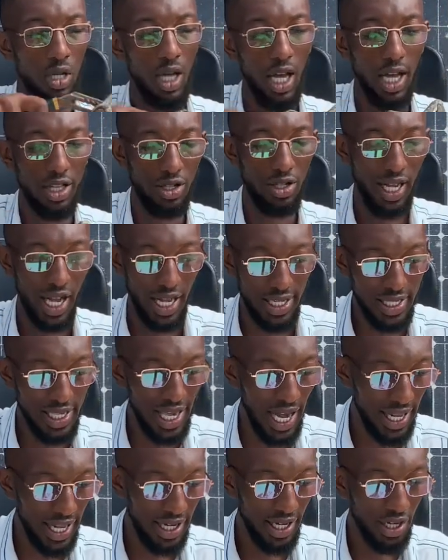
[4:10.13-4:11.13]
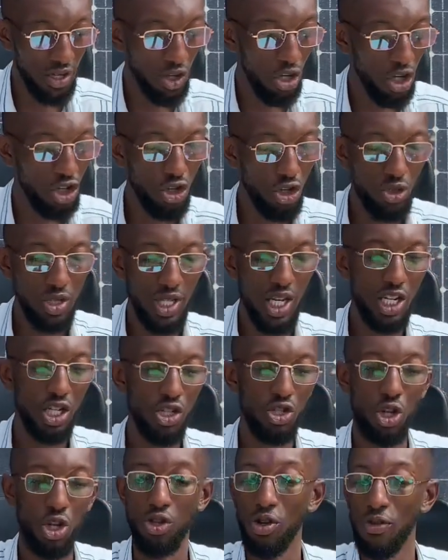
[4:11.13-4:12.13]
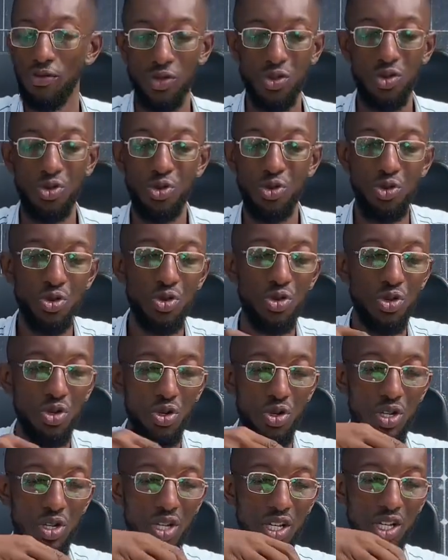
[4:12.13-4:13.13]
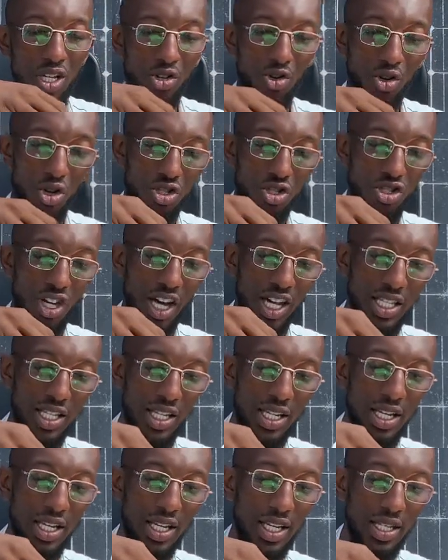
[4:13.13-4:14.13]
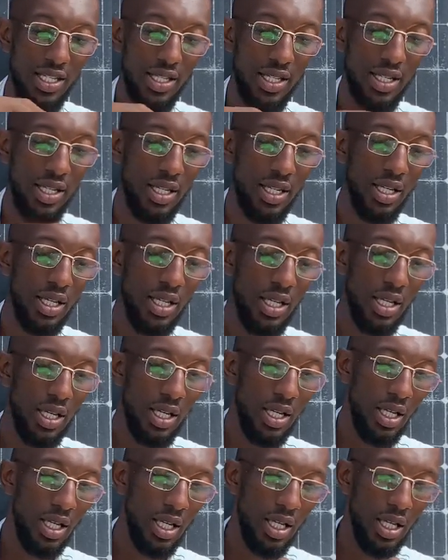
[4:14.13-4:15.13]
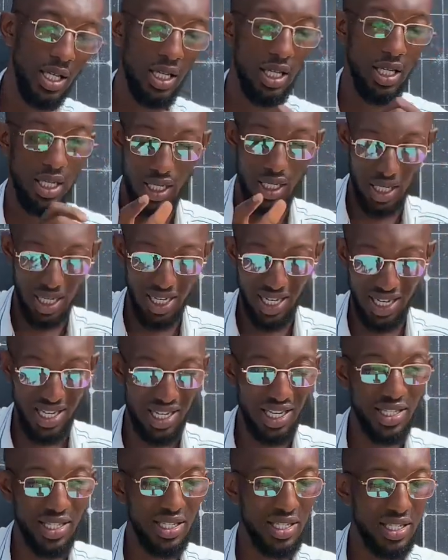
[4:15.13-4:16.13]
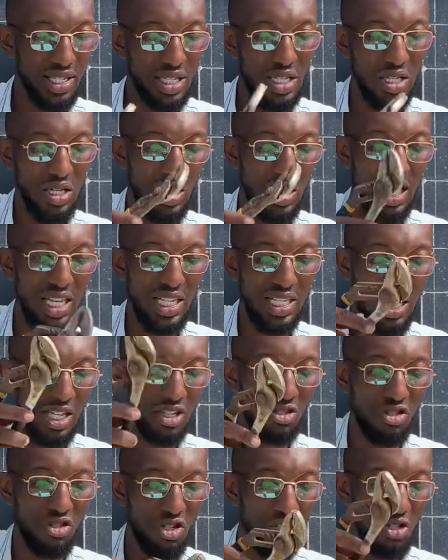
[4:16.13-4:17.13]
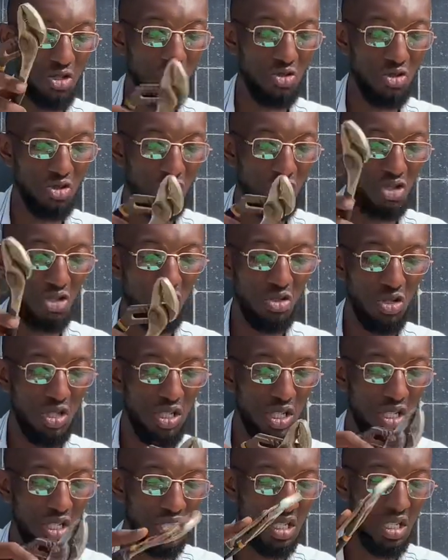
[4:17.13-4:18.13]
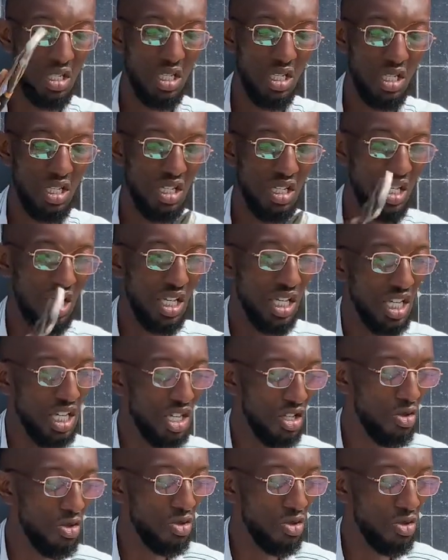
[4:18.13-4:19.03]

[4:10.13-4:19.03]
As you can see, I did not use any sort of glue in constructing this it is not necessary to use any